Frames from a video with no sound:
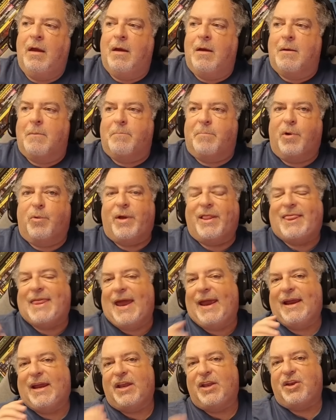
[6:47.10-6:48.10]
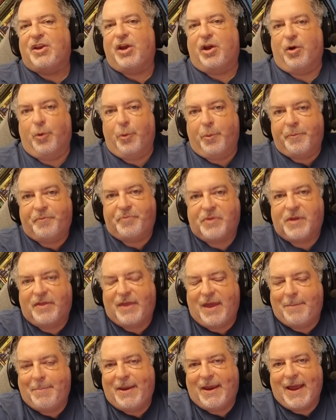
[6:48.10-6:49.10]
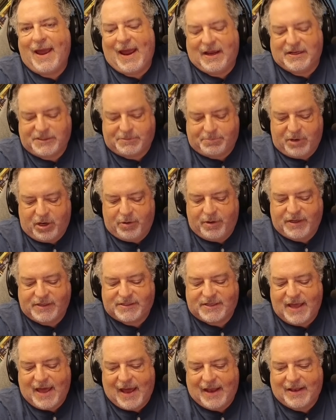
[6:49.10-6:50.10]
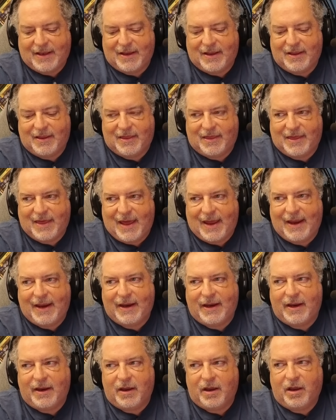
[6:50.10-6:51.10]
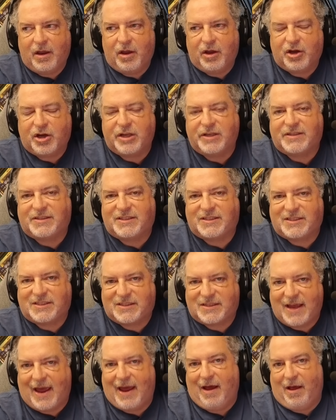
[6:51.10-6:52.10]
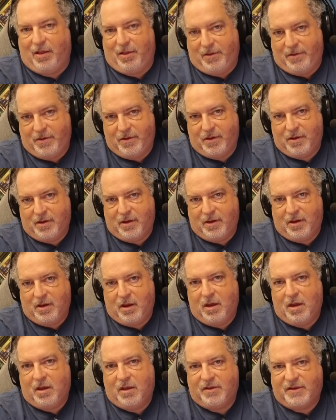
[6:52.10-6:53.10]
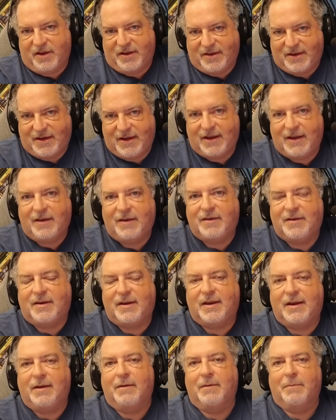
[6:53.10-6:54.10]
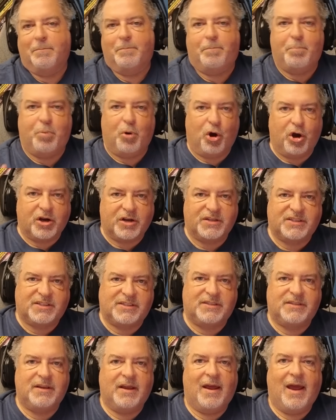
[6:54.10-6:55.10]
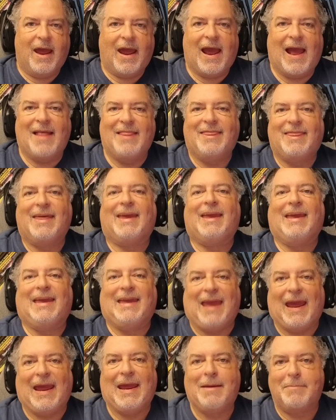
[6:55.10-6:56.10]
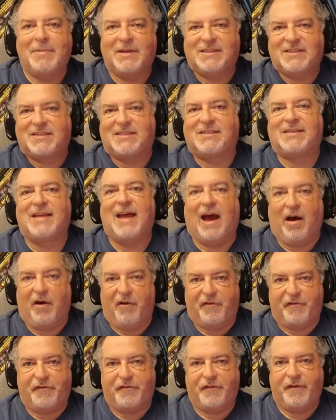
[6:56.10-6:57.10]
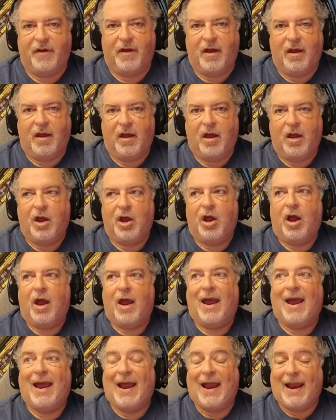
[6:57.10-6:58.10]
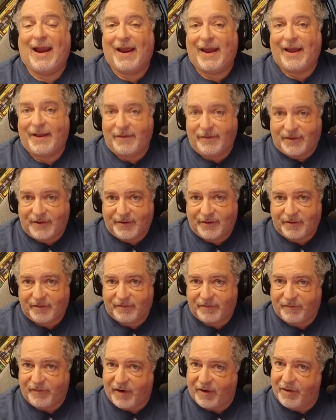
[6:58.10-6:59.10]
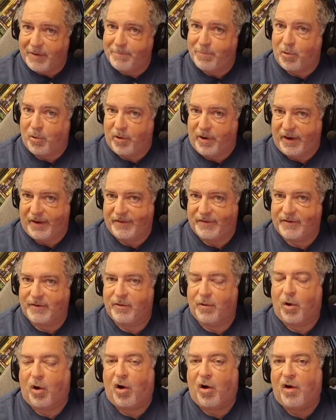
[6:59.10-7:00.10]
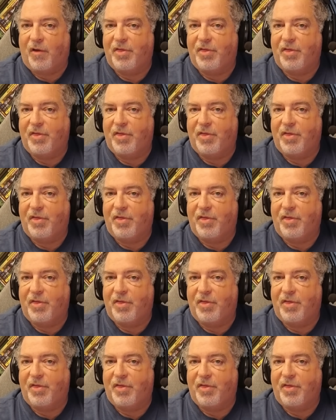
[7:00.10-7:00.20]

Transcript: But what they can do, they being Hasbro, is that they could sell the D&D books and the game itself, and, very important, all the